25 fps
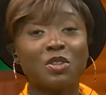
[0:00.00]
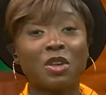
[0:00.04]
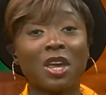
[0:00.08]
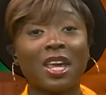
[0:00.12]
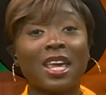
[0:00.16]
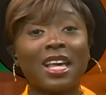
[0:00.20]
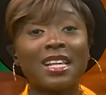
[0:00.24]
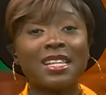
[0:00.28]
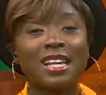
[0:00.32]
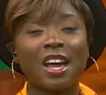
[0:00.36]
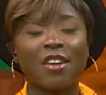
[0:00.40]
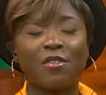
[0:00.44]
so in
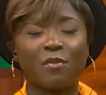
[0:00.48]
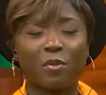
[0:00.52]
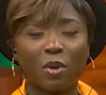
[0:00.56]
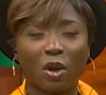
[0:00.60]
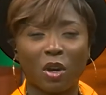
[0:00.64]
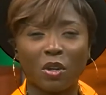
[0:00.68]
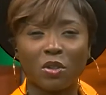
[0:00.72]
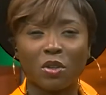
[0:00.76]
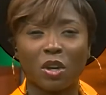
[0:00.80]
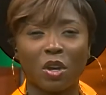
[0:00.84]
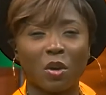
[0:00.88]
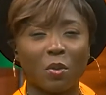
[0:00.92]
case I've
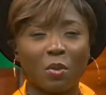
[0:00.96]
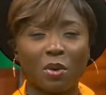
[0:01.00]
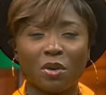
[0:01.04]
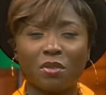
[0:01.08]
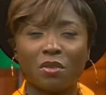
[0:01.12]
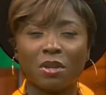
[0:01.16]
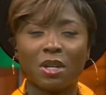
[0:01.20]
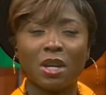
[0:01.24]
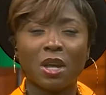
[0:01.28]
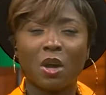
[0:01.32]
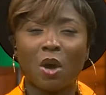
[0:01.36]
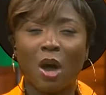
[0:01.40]
blocked you and you're
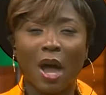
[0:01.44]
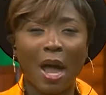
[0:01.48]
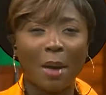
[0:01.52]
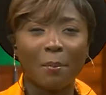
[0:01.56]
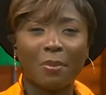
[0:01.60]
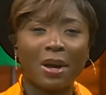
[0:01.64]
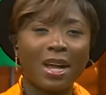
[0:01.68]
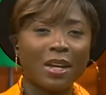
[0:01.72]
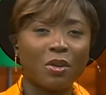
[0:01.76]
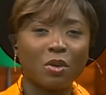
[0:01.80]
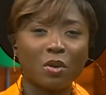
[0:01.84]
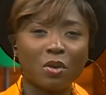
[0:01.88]
wondering,
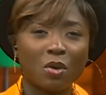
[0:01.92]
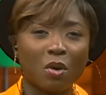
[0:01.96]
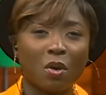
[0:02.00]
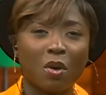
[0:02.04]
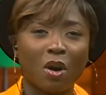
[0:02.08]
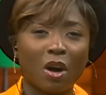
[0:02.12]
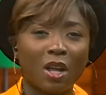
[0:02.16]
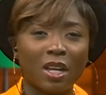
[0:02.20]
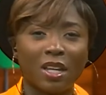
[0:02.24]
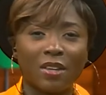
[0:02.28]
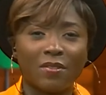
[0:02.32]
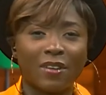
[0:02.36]
I don't know
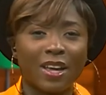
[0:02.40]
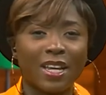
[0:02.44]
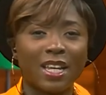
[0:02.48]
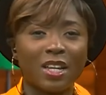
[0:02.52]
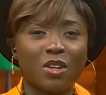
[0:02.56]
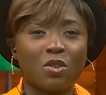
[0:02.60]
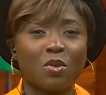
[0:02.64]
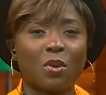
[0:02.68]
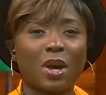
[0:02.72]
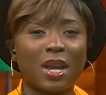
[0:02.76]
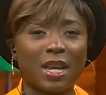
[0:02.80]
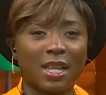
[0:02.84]
Olive, I didn't
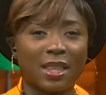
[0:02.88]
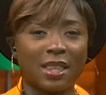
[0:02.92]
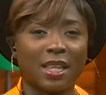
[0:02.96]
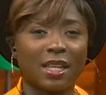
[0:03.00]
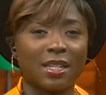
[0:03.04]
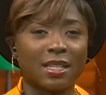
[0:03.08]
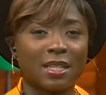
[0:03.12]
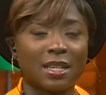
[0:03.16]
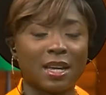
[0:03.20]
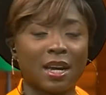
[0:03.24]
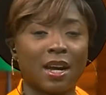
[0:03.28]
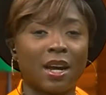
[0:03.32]
do anything
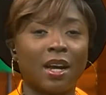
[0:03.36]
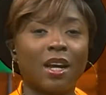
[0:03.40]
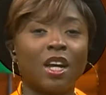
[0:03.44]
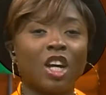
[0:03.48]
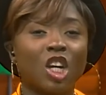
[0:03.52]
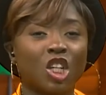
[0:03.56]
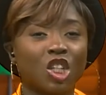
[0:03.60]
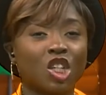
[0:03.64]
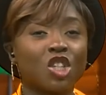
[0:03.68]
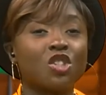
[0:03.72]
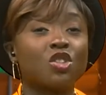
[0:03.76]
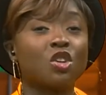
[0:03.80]
to her.
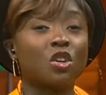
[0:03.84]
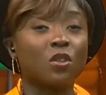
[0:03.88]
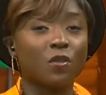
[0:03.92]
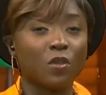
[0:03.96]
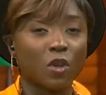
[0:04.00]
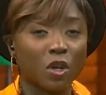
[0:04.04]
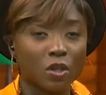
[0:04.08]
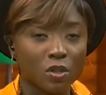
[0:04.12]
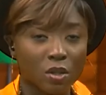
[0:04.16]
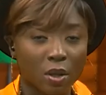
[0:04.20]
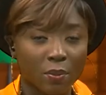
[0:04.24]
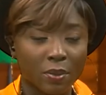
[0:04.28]
Just know you've
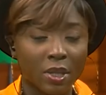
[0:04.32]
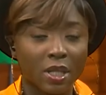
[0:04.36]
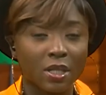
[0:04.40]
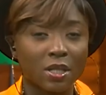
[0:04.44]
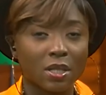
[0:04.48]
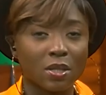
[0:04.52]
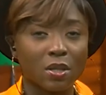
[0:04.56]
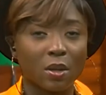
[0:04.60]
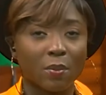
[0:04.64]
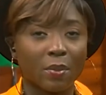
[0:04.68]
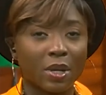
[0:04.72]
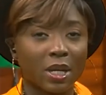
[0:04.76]
done something to
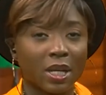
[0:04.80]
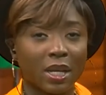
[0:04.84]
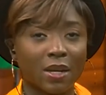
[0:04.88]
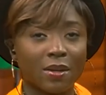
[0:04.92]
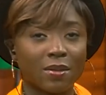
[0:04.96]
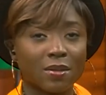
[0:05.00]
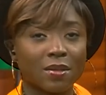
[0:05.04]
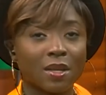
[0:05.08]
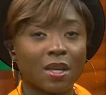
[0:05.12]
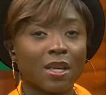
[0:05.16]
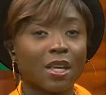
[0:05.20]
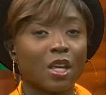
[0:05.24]
somebody
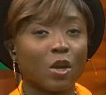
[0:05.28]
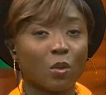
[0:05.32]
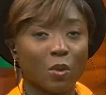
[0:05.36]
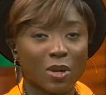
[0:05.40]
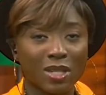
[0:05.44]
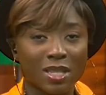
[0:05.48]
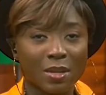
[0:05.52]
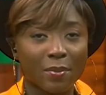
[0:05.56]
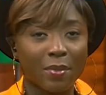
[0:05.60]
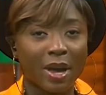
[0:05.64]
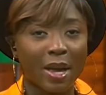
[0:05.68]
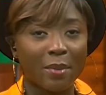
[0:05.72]
else. It
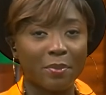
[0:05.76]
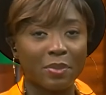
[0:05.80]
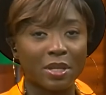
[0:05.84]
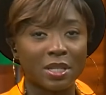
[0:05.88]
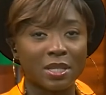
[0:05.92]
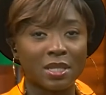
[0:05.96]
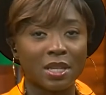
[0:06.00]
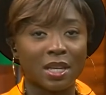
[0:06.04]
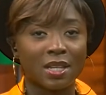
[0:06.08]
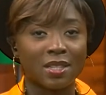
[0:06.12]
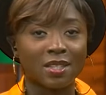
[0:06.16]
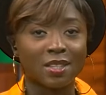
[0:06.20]
wasn't my
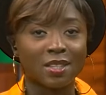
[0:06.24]
business,